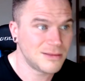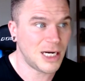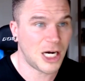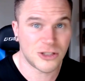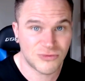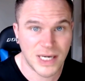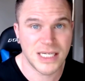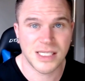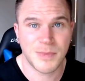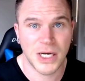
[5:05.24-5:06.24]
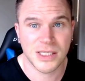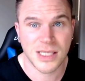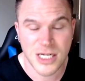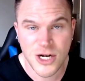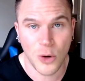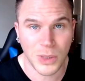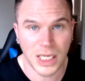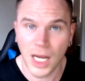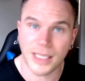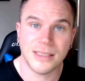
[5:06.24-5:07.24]
a horrendous person that no one
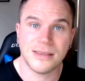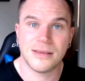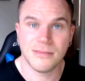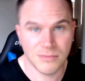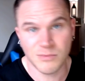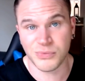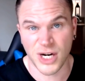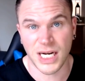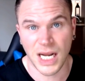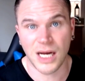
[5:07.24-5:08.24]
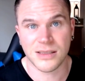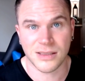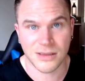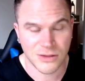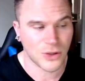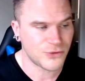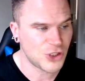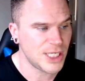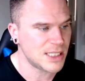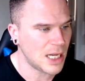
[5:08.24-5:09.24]
likes, Brie Larson, soft
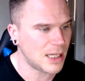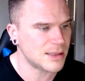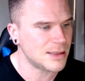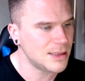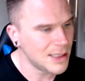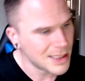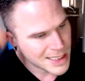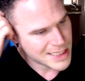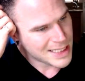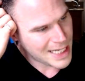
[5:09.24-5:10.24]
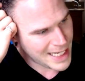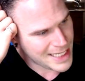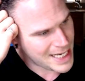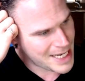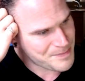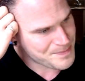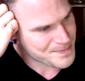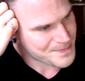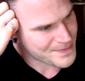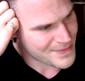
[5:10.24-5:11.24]
cheese Larson, and um,
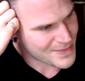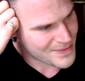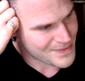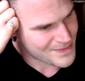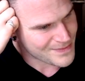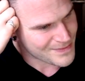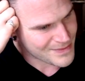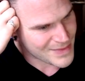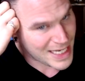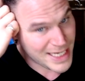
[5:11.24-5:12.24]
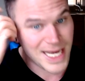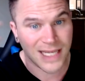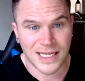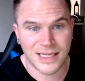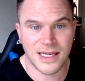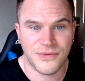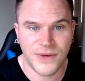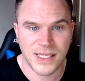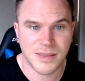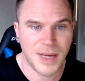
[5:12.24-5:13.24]
and yeah, they they
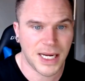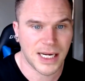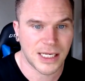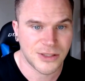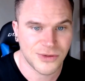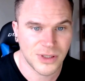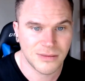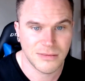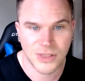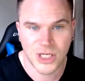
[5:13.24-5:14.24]
face the backlash. Right? The